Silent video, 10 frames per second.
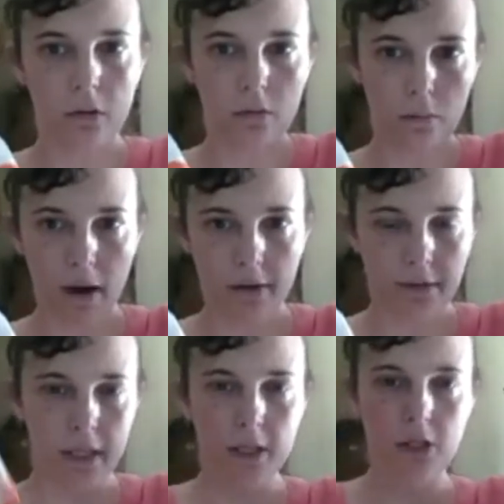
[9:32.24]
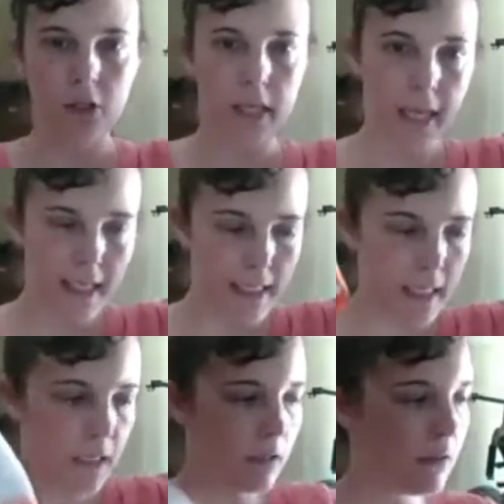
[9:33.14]
micro fleece, your
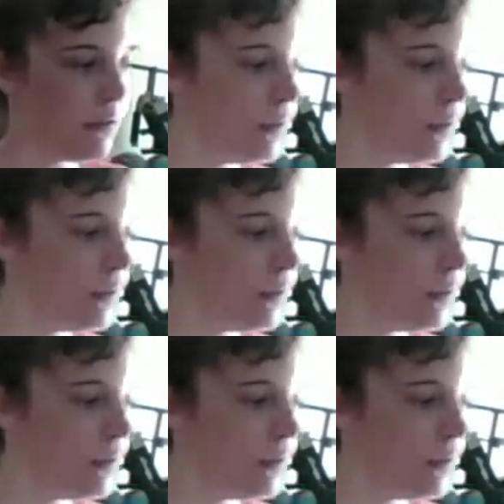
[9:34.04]
netting,